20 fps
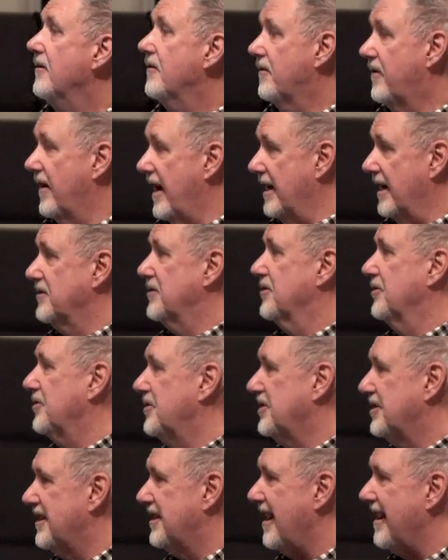vassal
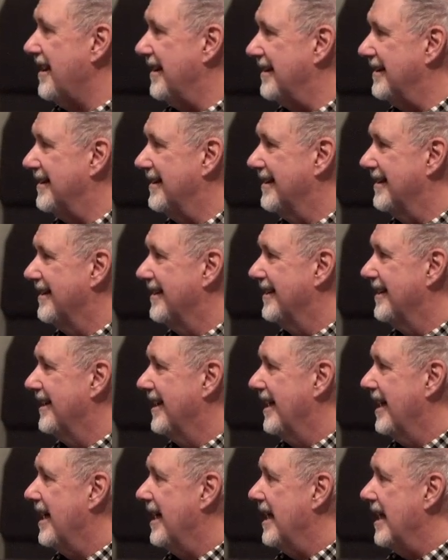state.
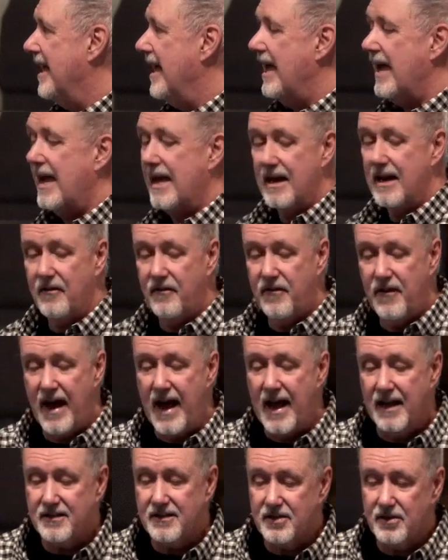And a
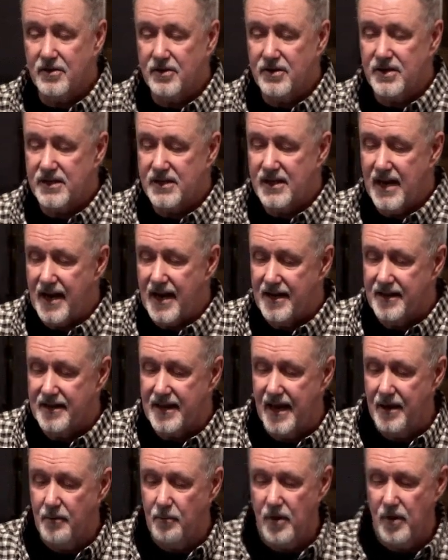vassal state
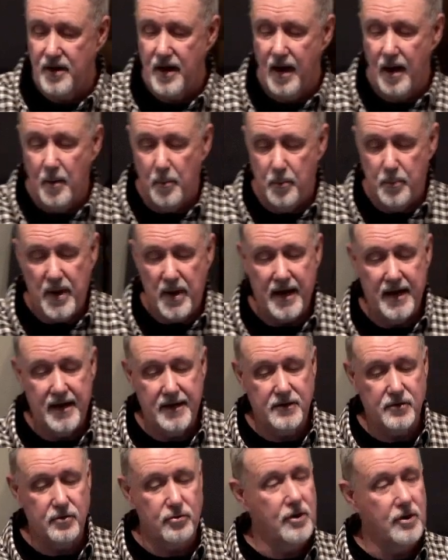then would
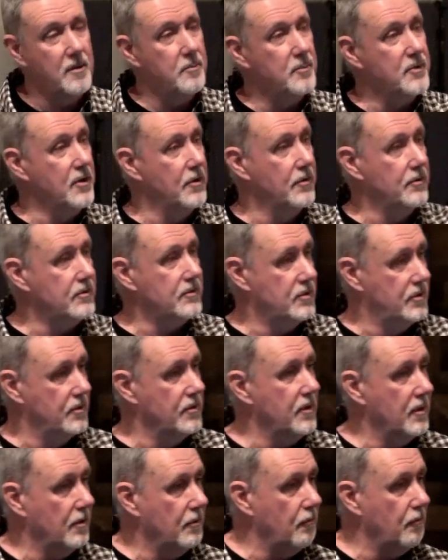pay tribute to
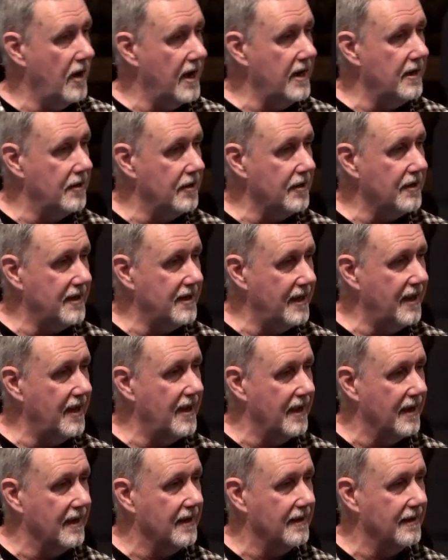the greater
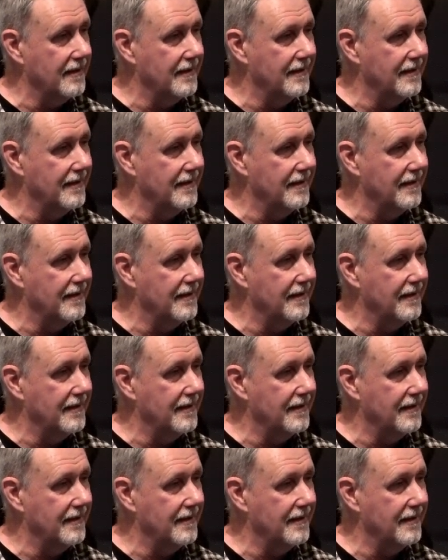king.